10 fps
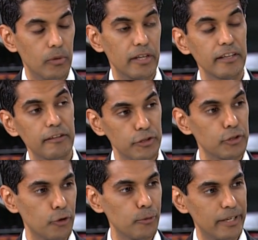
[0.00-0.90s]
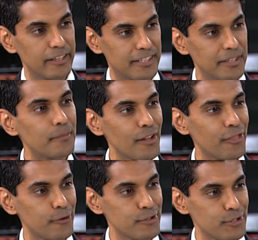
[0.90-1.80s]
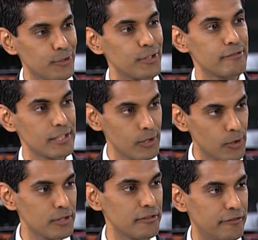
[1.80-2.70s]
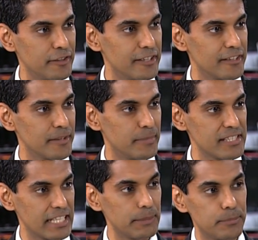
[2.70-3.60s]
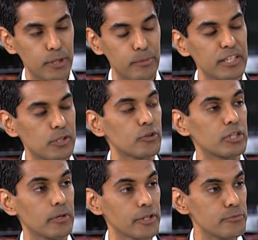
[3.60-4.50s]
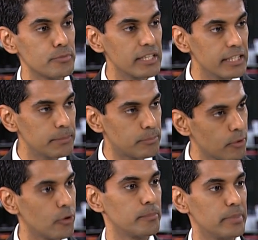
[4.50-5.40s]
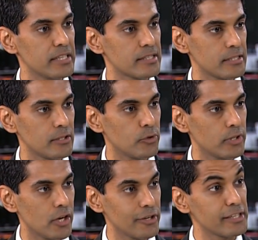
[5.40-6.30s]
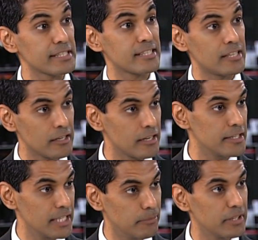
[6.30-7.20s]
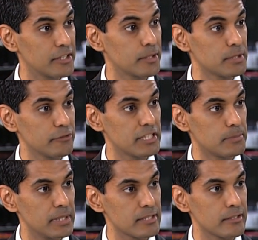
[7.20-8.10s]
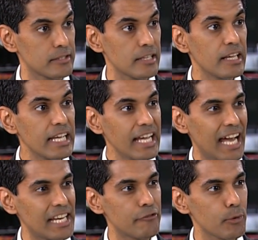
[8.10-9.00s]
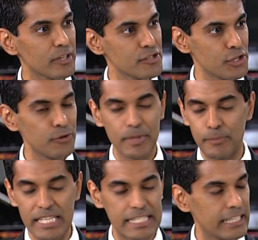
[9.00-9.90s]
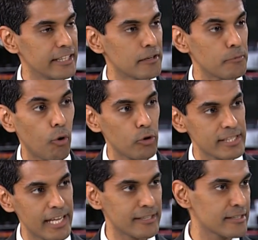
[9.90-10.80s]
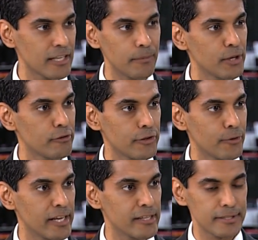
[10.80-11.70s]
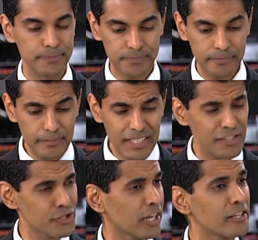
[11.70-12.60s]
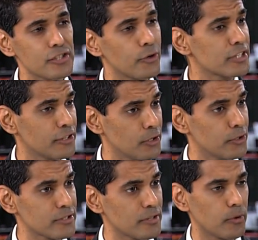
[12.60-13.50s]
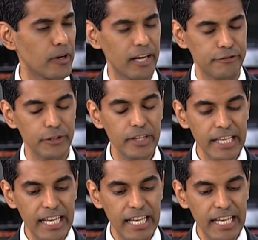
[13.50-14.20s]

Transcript: Well, I think if you go back to a month or so, there was a lot of fear that basically Burberry talked about a really broad-based slowdown and a sudden dip in terms of its business. And everyone assumed that basically the whole sector's coming off the rails, China's going to the dogs and what have you.